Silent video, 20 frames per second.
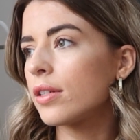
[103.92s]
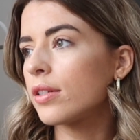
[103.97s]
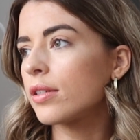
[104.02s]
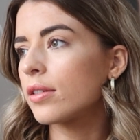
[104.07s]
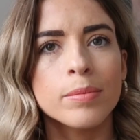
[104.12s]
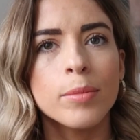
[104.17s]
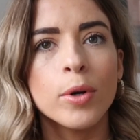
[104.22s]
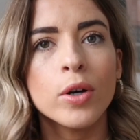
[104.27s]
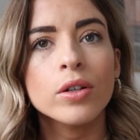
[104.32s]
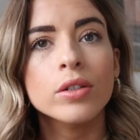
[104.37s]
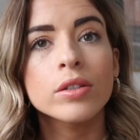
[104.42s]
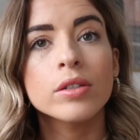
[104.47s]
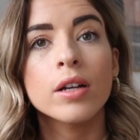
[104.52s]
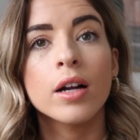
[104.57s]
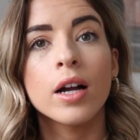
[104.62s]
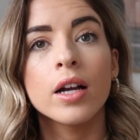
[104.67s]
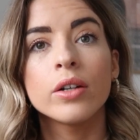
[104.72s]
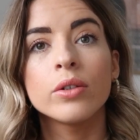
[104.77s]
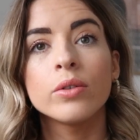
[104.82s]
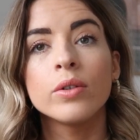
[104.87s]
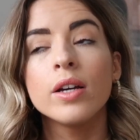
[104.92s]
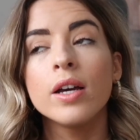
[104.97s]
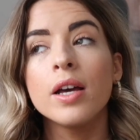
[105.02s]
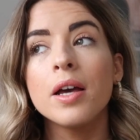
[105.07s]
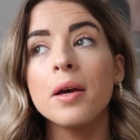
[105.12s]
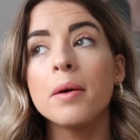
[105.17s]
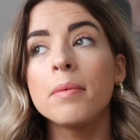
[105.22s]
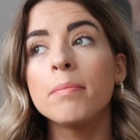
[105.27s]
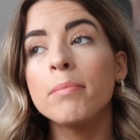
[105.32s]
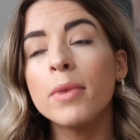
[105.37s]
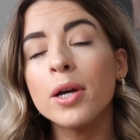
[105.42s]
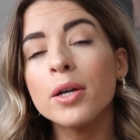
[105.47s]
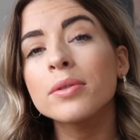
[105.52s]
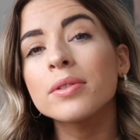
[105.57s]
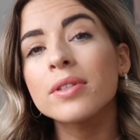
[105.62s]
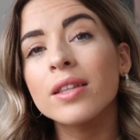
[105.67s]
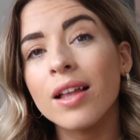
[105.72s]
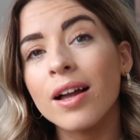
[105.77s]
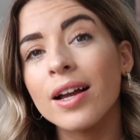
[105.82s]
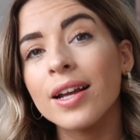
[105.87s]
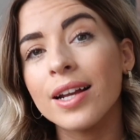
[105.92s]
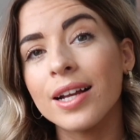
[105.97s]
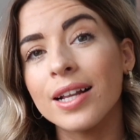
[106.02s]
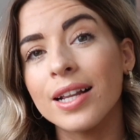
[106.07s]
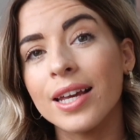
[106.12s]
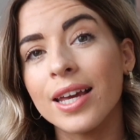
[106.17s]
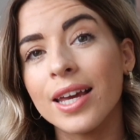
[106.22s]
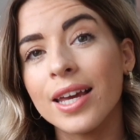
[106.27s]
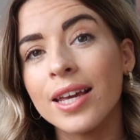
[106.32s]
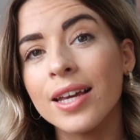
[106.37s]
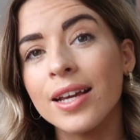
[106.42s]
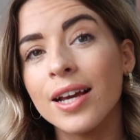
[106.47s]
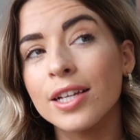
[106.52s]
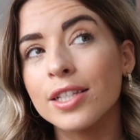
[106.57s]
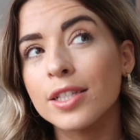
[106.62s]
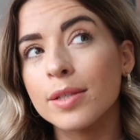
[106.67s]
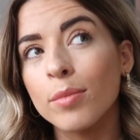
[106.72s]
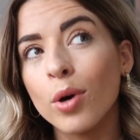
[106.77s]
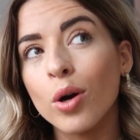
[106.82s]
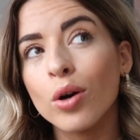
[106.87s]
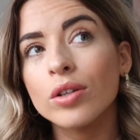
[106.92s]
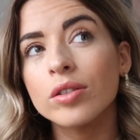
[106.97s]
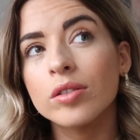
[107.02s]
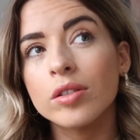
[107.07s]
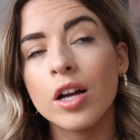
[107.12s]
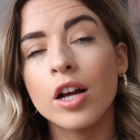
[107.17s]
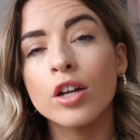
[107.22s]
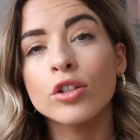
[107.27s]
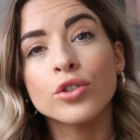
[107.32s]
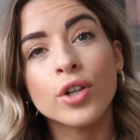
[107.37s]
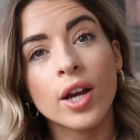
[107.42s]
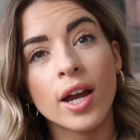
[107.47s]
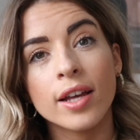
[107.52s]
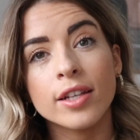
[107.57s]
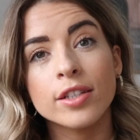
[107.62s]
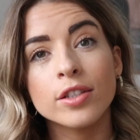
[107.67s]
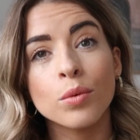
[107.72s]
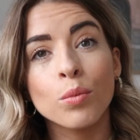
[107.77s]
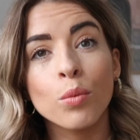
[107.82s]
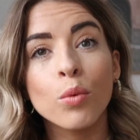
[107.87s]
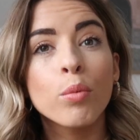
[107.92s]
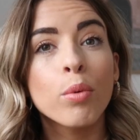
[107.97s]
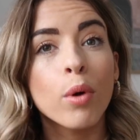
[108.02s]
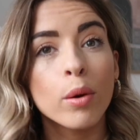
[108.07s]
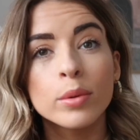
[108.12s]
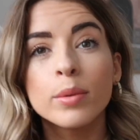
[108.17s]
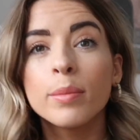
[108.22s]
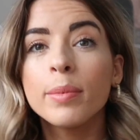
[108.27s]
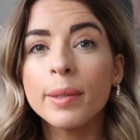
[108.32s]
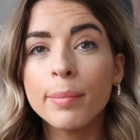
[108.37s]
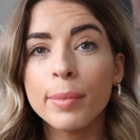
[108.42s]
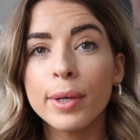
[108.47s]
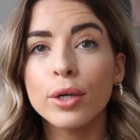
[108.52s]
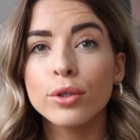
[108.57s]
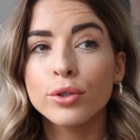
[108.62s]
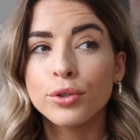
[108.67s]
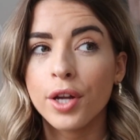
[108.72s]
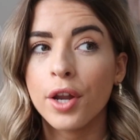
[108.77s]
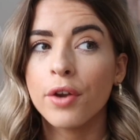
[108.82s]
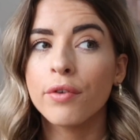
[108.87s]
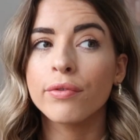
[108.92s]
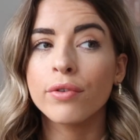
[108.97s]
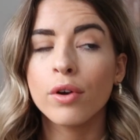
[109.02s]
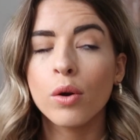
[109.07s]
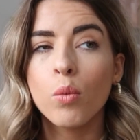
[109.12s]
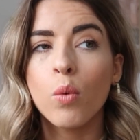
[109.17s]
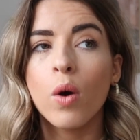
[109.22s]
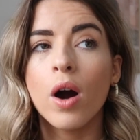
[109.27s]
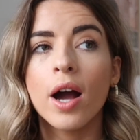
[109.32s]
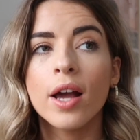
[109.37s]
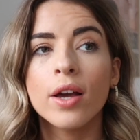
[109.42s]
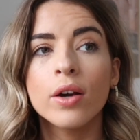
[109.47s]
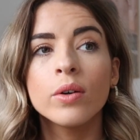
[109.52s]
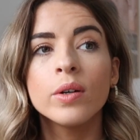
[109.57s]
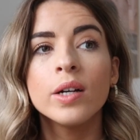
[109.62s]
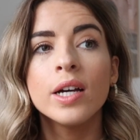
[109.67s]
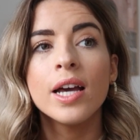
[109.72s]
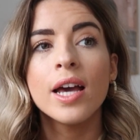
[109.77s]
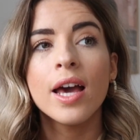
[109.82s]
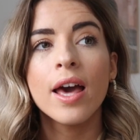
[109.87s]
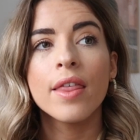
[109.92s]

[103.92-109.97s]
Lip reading: smock style. Most likely, a smock style dress will probably be on trend for a while.